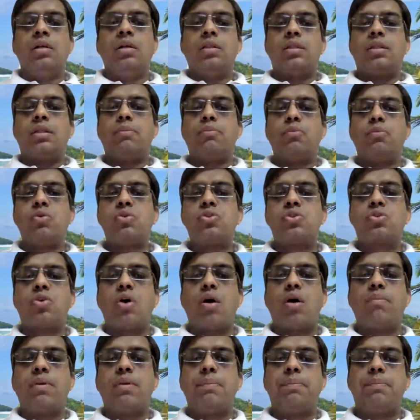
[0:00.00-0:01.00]
The most
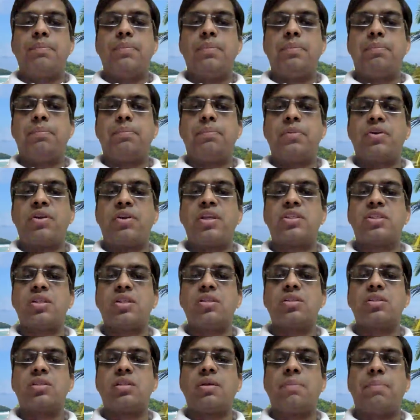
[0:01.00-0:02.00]
common
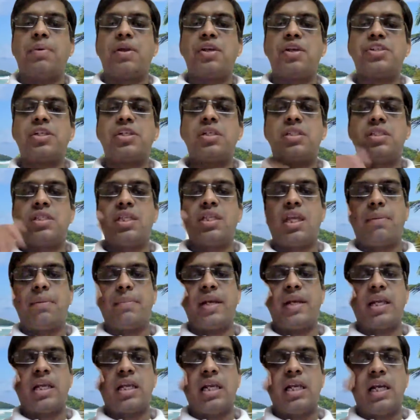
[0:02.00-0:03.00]
reasons the patient seek
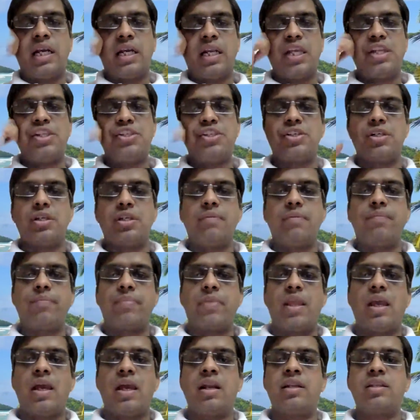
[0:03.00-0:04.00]
medical attention
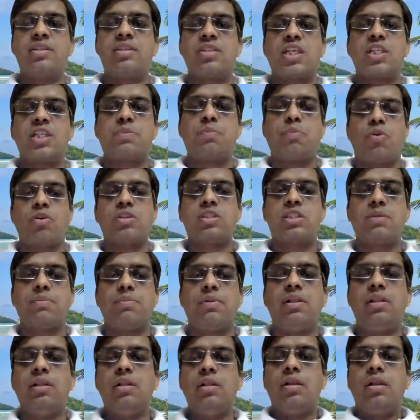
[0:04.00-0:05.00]
and is
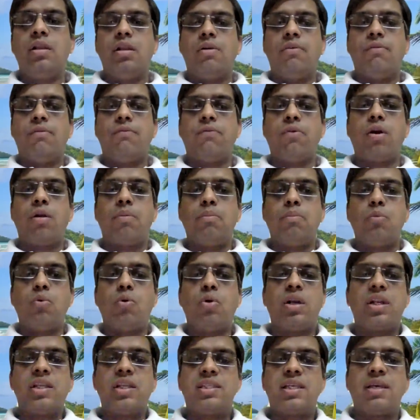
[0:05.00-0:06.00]
responsible for
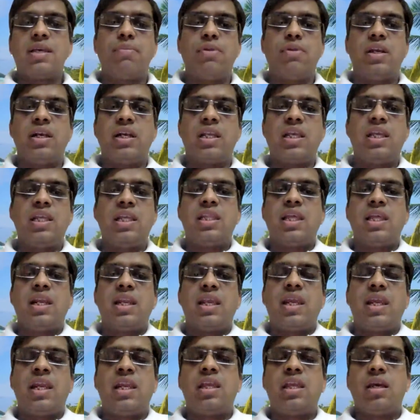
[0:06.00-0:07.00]
more disability than
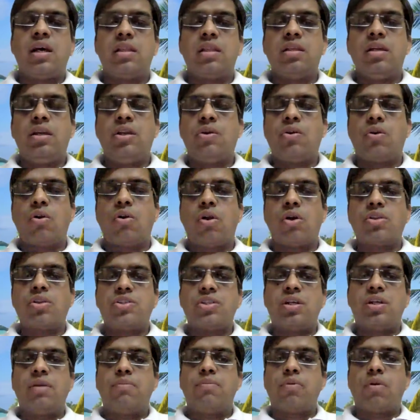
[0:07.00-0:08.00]
any other
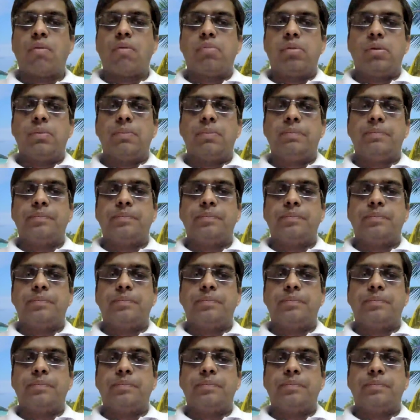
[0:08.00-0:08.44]
neurological problem.